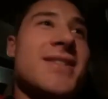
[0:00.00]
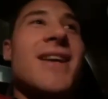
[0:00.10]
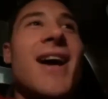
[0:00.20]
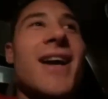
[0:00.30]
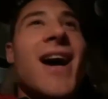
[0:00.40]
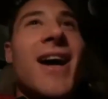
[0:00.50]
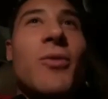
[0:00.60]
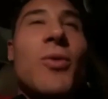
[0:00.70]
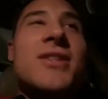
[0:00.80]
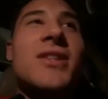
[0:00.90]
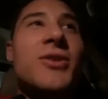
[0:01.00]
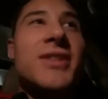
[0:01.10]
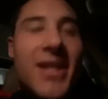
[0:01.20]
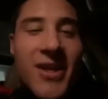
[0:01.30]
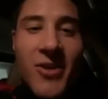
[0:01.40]
I kind of was a little
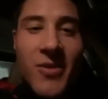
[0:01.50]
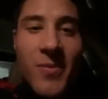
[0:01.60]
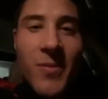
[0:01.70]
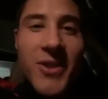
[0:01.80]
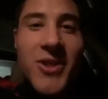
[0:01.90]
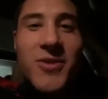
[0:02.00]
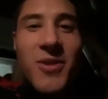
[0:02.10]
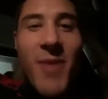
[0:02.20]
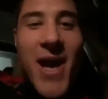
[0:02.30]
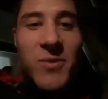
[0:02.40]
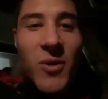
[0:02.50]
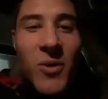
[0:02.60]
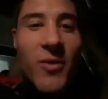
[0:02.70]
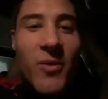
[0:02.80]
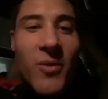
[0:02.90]
skinnier, but choosing the basketball route,